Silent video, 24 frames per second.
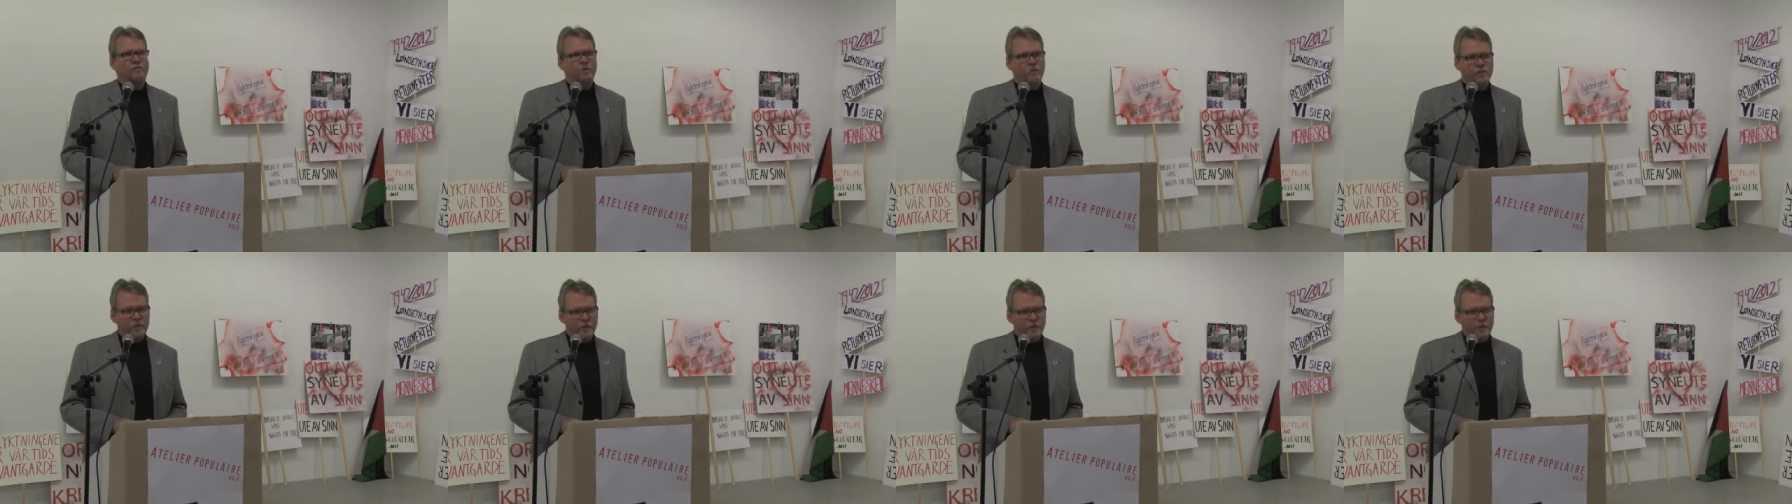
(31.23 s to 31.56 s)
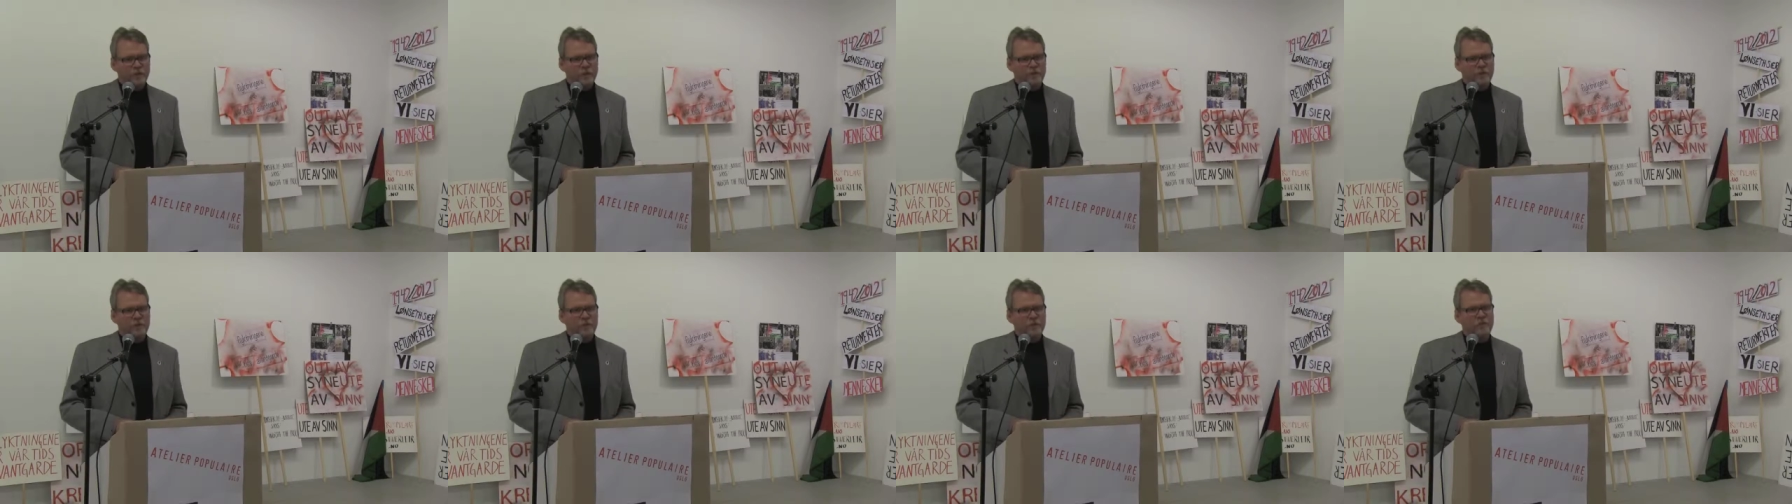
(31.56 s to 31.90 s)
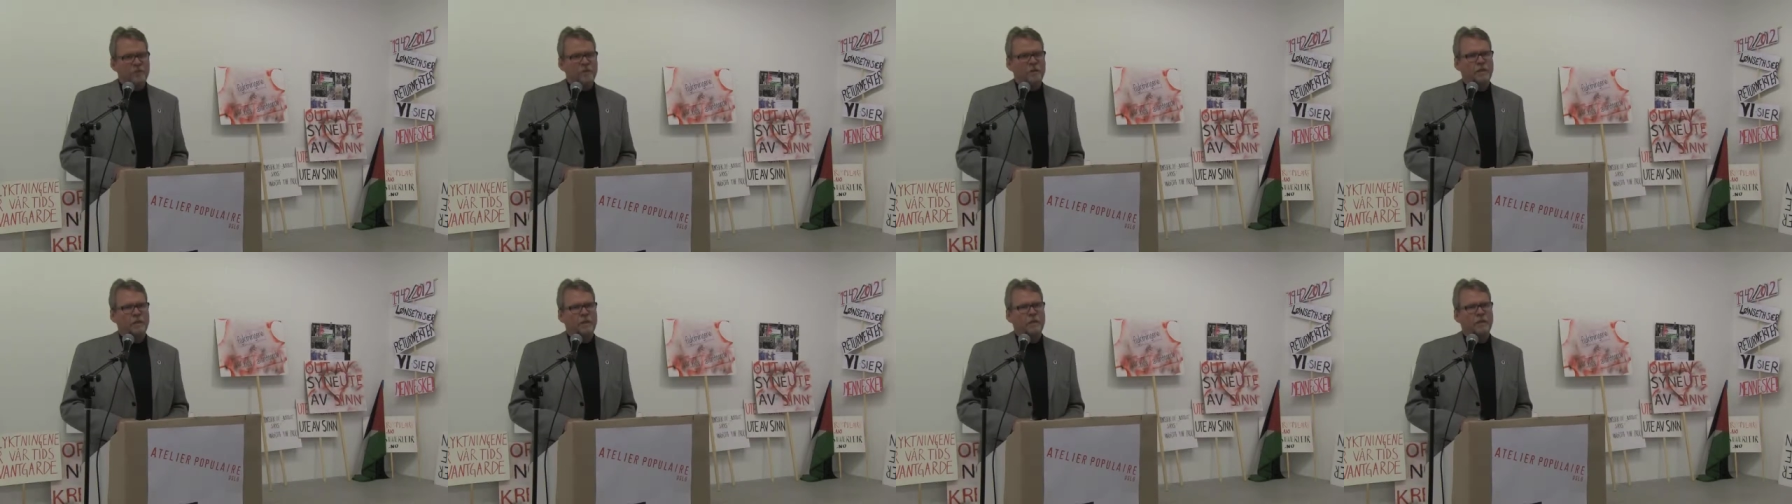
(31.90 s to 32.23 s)

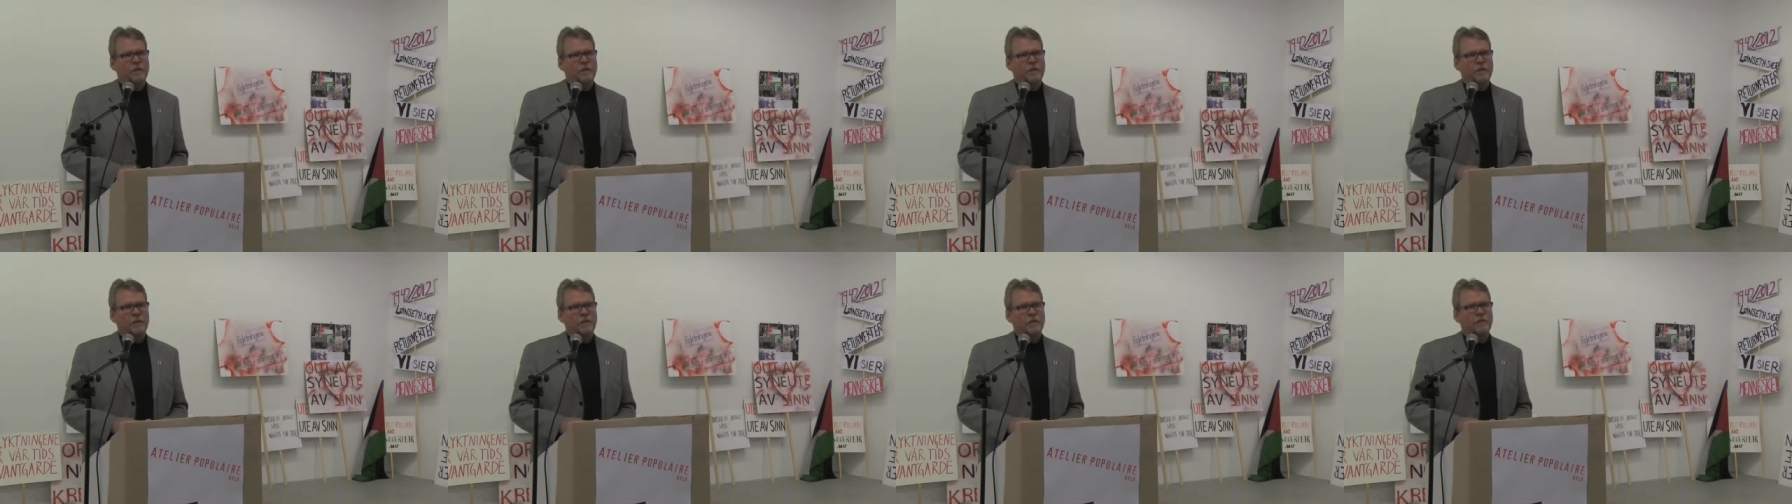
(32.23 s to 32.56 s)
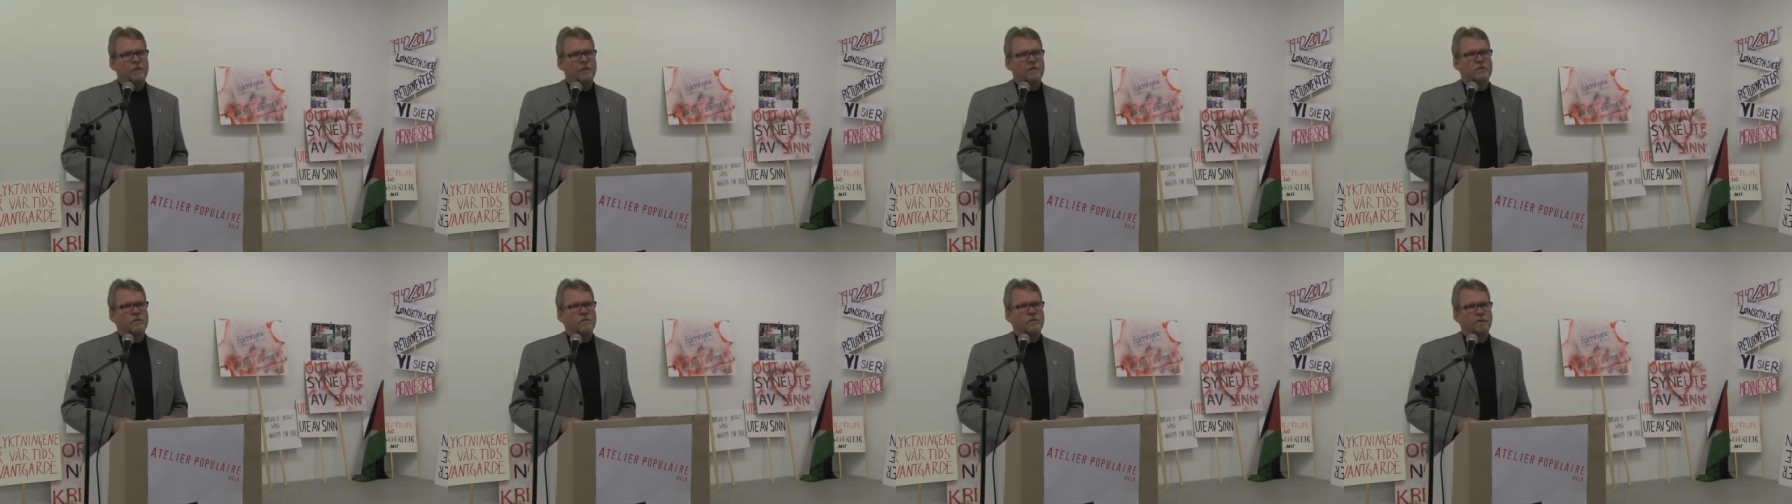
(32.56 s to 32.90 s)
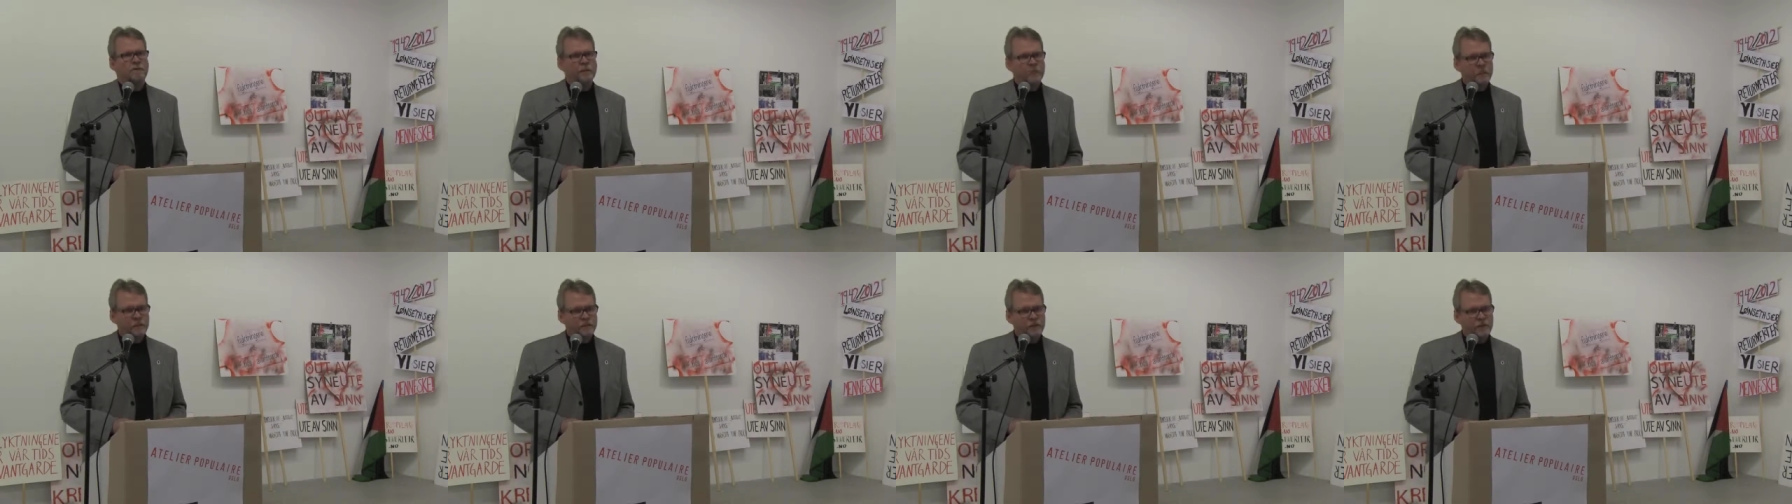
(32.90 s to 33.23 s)
protection and
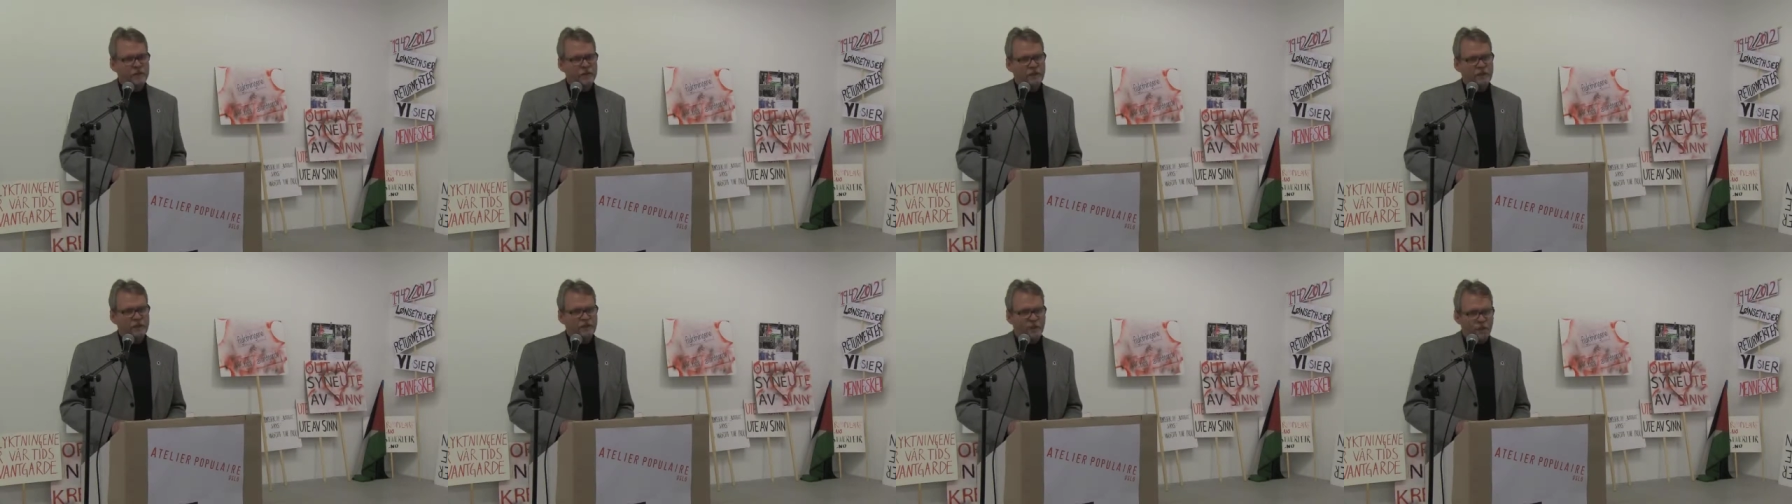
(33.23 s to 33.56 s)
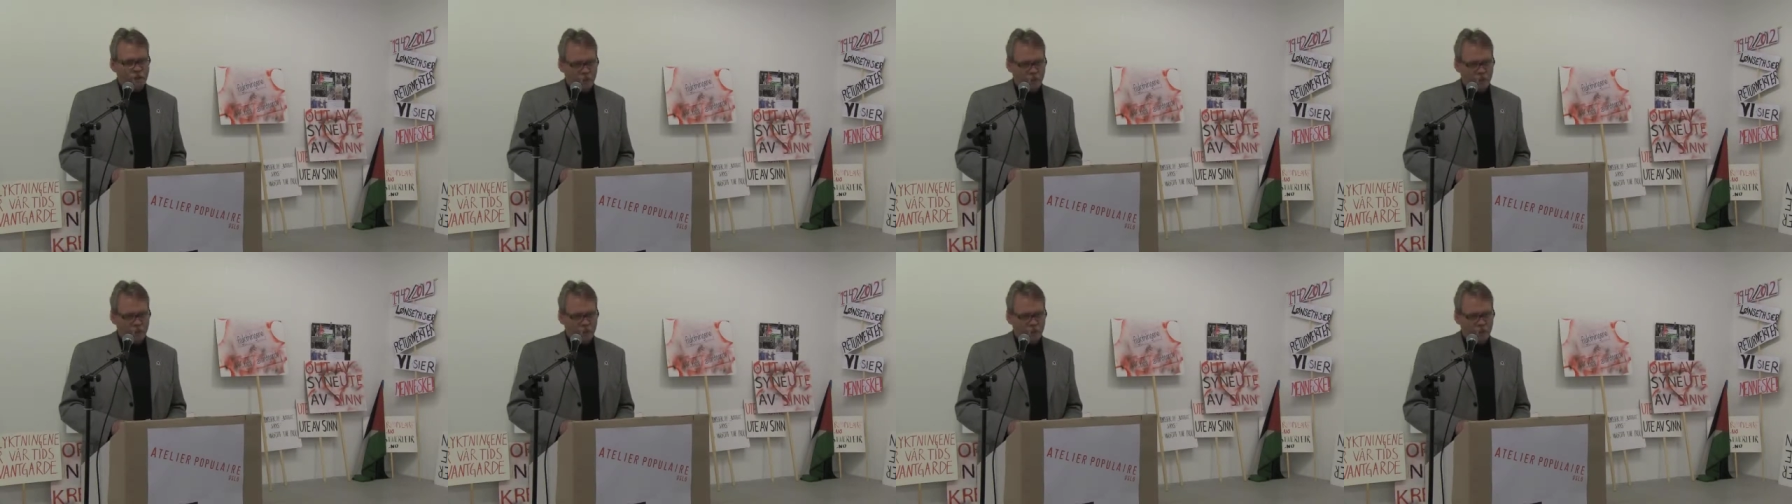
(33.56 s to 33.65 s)
solidarity,